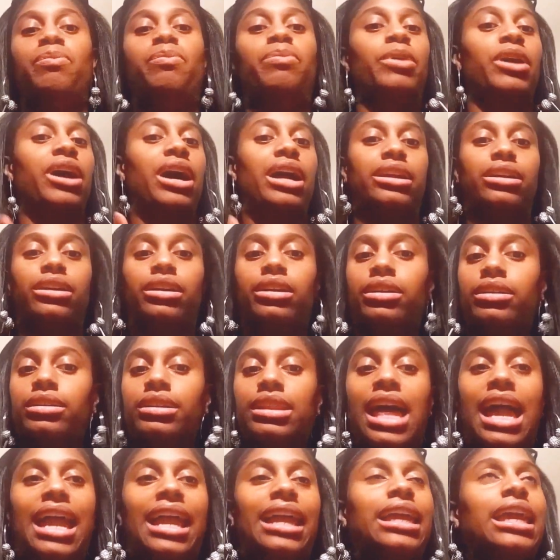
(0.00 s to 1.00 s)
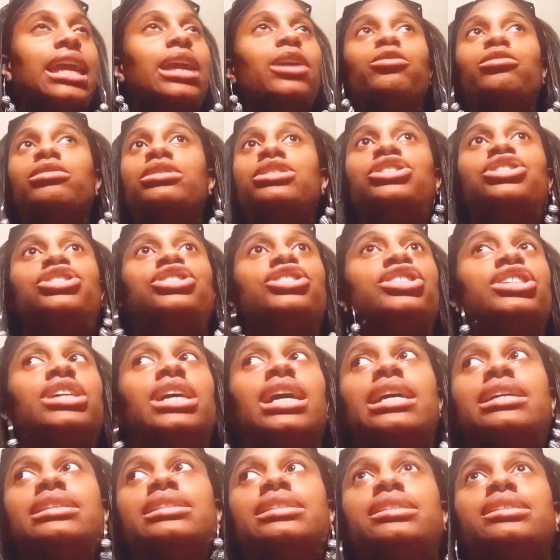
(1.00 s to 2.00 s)
butter. Like, it was
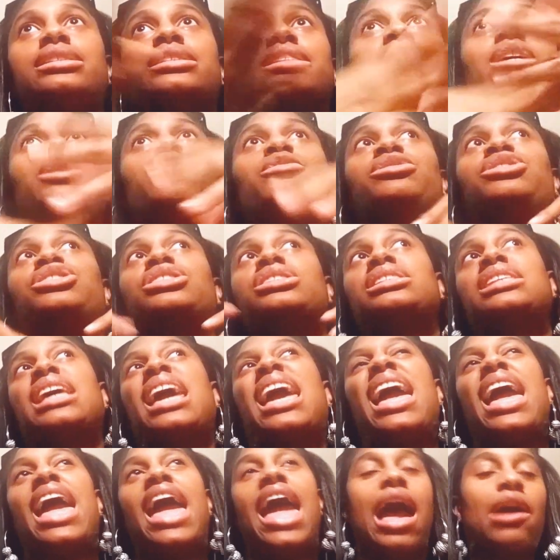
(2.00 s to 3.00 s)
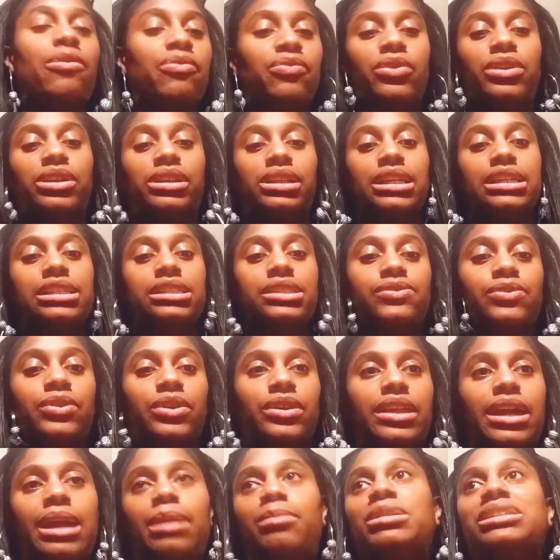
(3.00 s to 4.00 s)
just effortless
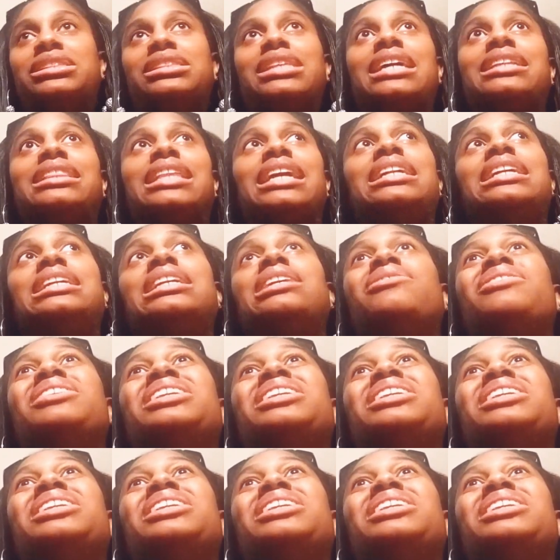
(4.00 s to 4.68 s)
for them. It's like they didn't